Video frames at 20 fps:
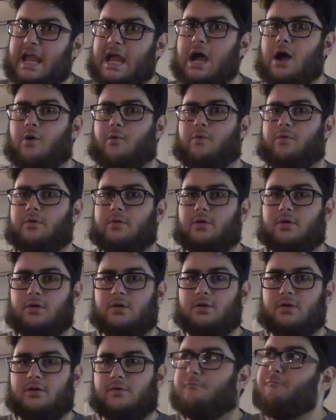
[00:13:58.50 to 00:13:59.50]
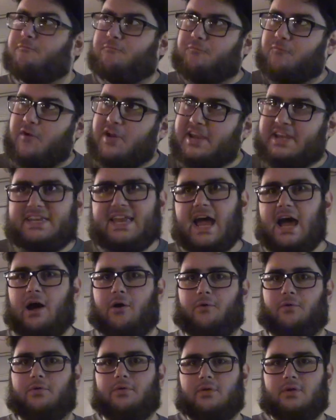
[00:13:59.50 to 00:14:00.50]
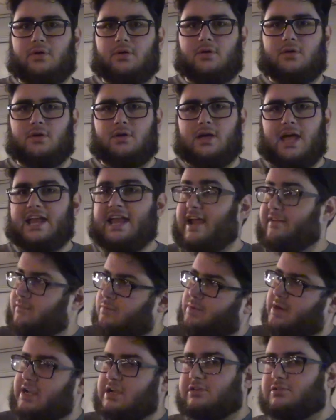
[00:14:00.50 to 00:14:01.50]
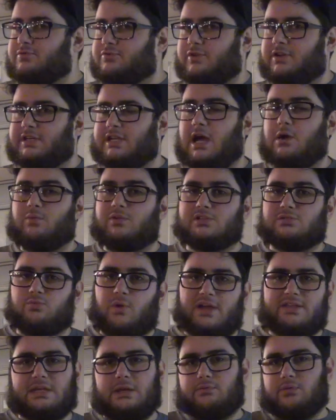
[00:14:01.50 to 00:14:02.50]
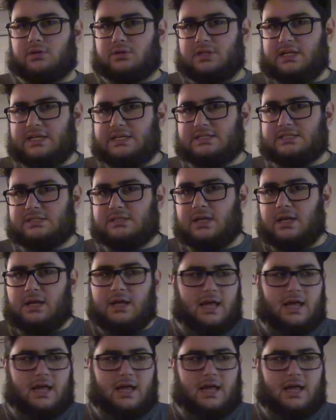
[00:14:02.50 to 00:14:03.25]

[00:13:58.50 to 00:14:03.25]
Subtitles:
out, and everybody else freaked out, which is why they released